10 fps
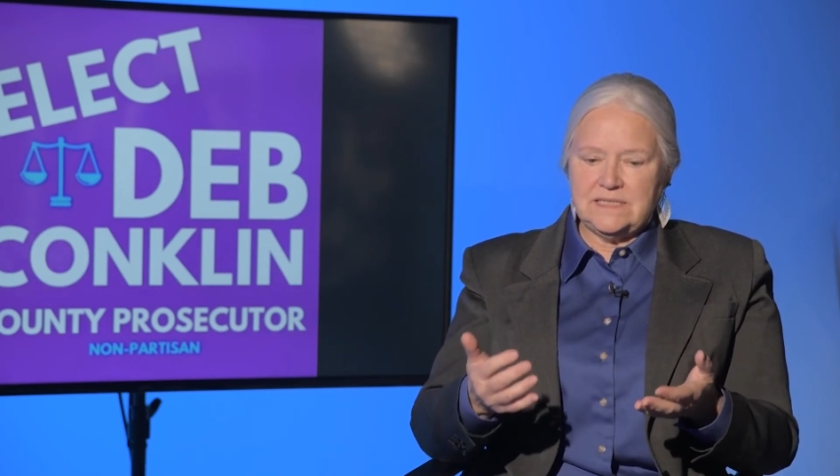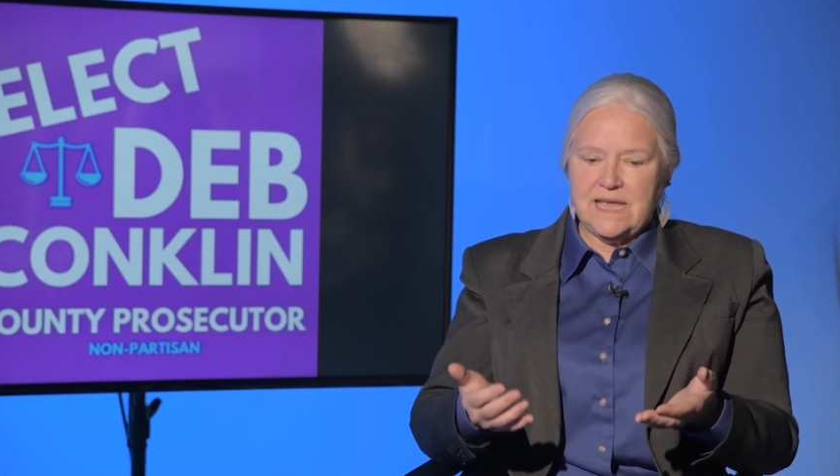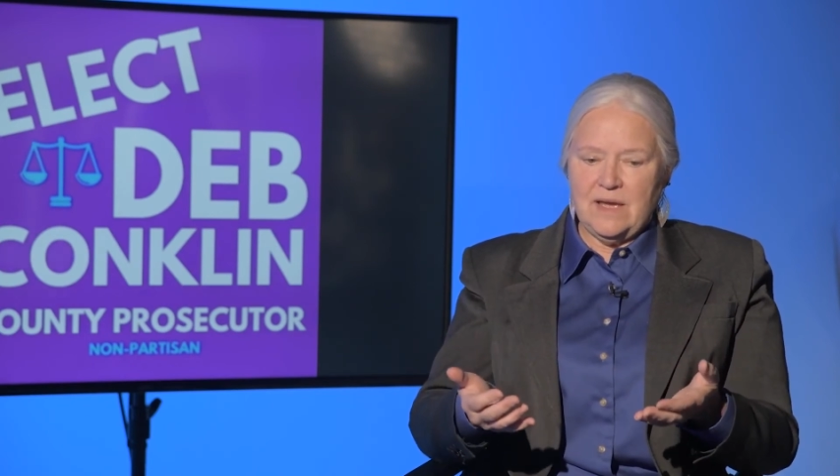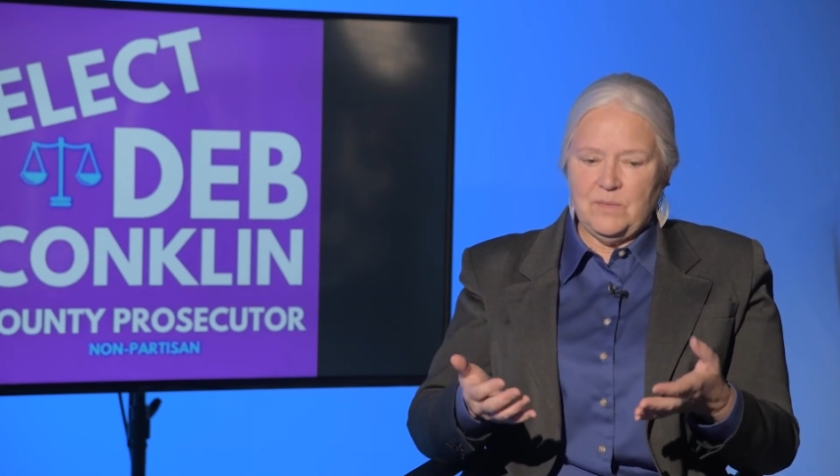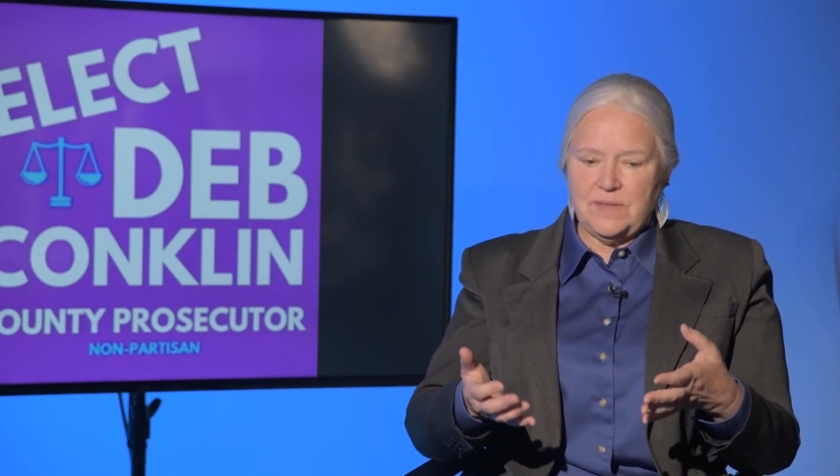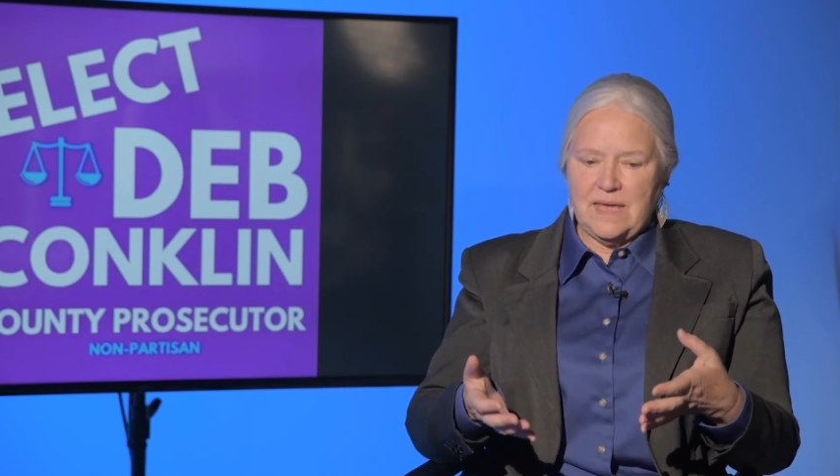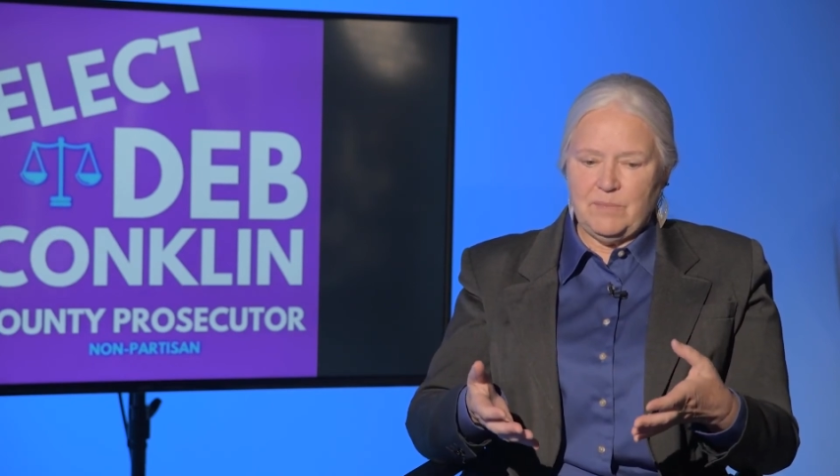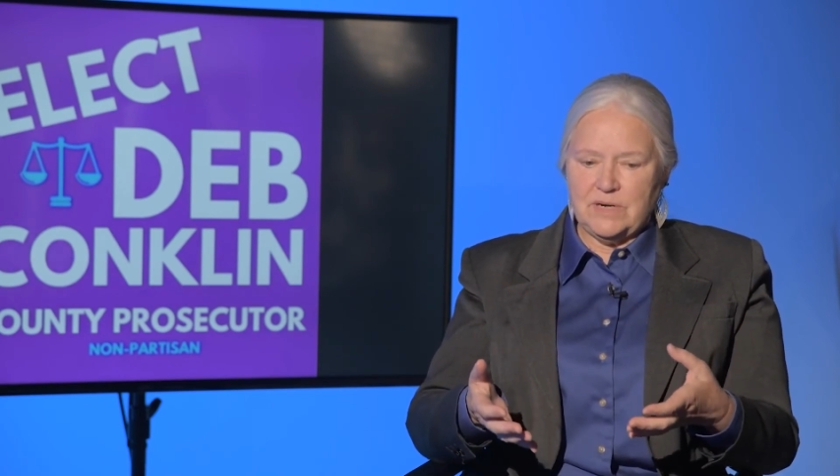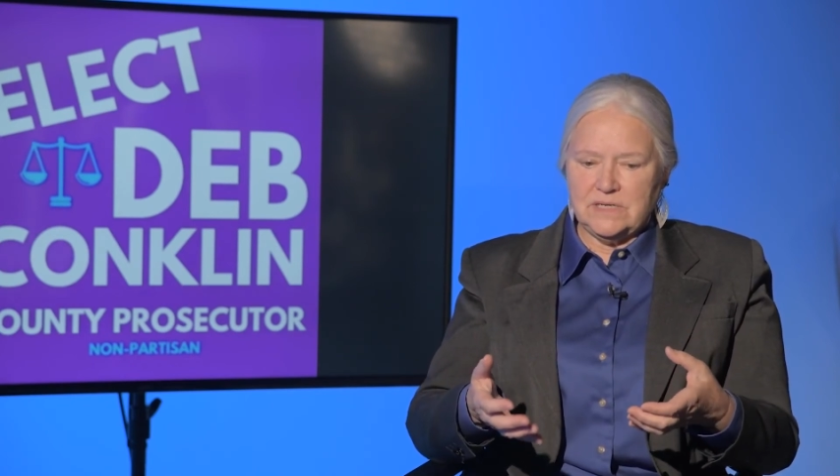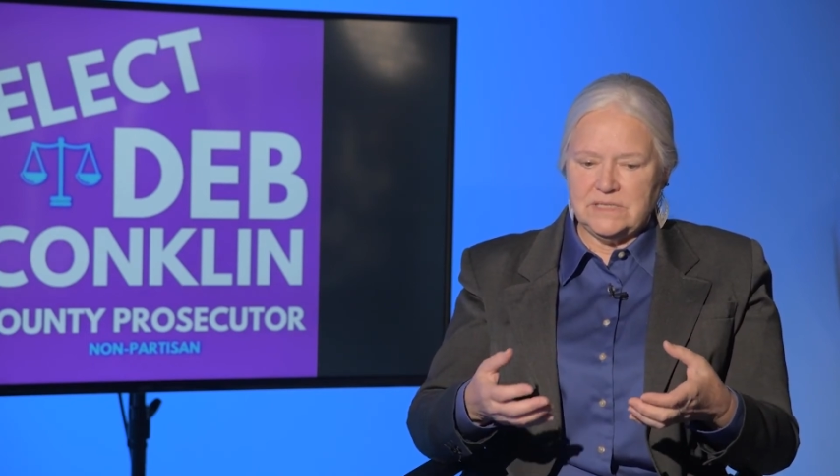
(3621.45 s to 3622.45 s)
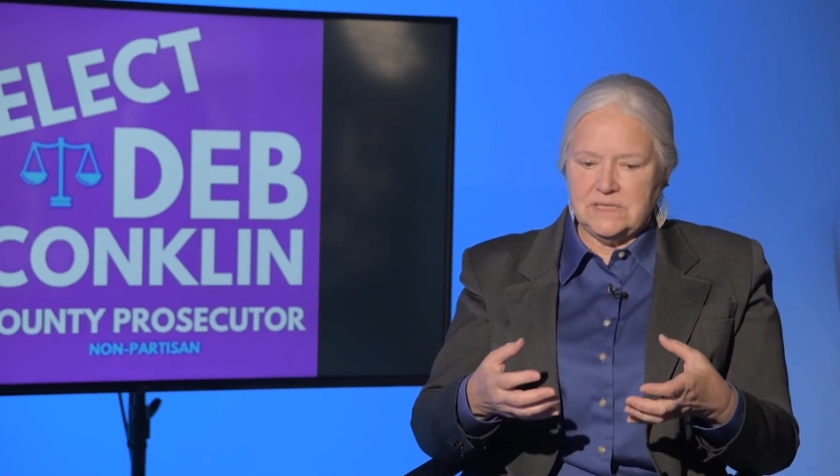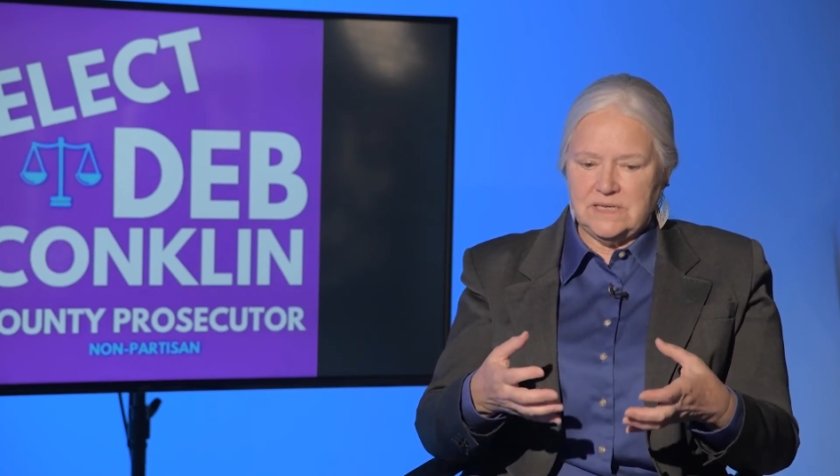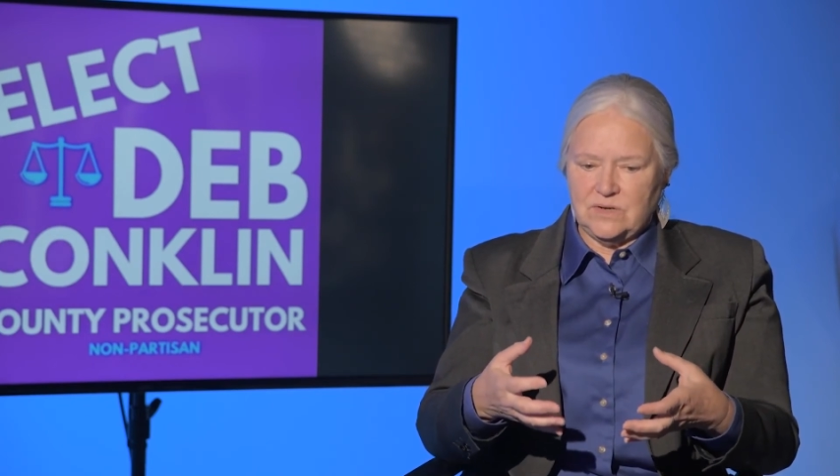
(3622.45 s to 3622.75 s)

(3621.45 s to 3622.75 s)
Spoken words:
down with a person in